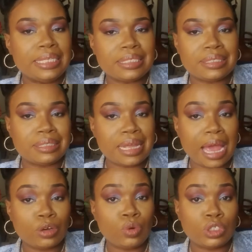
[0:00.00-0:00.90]
is
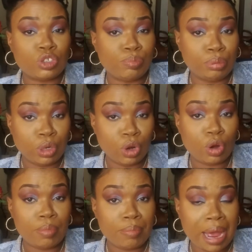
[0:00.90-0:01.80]
not going to
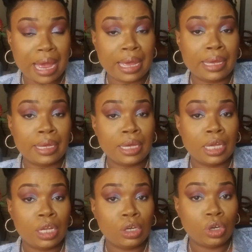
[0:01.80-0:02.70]
blur my
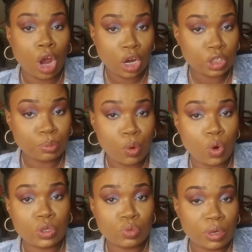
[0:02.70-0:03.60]
large
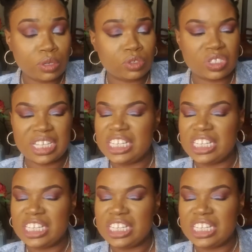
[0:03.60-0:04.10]
pores, wrinkles, or skin.